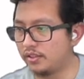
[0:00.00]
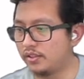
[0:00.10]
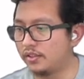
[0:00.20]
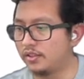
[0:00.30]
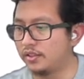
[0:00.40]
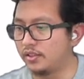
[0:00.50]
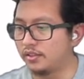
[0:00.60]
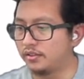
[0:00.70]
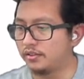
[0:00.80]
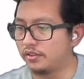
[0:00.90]
Okay,
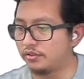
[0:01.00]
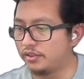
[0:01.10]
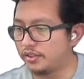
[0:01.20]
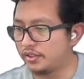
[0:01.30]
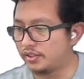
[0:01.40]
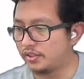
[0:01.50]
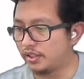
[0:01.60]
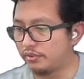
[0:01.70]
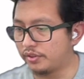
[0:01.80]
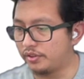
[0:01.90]
so this
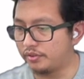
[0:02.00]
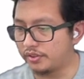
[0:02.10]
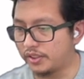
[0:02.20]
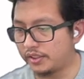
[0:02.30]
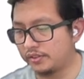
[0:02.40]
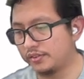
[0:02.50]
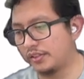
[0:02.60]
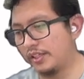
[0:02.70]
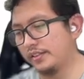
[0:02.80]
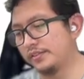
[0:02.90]
is how it looks
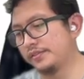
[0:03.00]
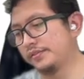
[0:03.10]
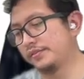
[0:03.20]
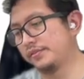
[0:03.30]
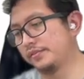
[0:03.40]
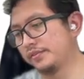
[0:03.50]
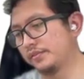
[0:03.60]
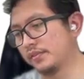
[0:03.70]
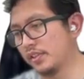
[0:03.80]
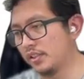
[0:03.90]
like. Okay,
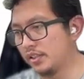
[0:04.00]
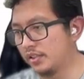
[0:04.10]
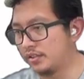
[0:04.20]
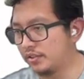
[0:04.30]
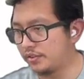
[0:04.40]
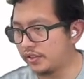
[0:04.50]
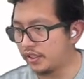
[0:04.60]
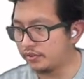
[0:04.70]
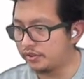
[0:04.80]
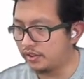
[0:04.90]
so
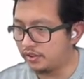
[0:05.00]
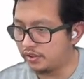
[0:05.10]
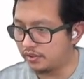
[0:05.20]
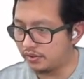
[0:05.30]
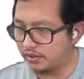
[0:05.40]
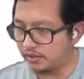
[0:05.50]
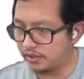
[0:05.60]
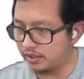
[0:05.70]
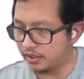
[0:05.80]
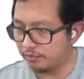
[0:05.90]
it's actually,
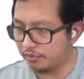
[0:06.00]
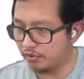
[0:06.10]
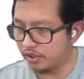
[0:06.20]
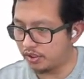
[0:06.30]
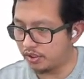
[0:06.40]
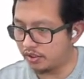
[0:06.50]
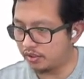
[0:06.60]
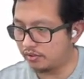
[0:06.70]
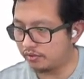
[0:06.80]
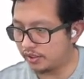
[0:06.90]
this is the
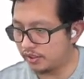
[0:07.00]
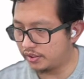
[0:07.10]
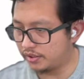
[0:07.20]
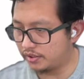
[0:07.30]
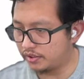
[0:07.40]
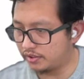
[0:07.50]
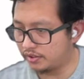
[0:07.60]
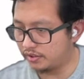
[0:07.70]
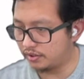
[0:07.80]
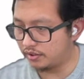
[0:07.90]
hyperbola. Okay,
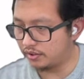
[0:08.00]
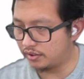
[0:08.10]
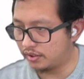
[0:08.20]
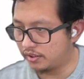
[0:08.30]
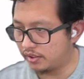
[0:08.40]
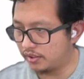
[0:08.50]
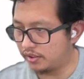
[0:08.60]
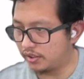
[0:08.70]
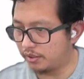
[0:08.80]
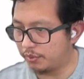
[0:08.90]

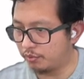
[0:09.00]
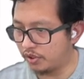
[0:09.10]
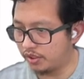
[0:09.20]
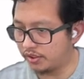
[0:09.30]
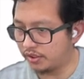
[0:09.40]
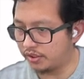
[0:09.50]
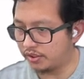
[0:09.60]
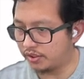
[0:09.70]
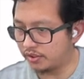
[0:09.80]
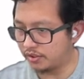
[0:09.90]
another hyperbola
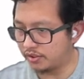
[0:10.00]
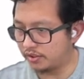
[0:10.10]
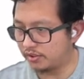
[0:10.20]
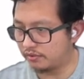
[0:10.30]
is this.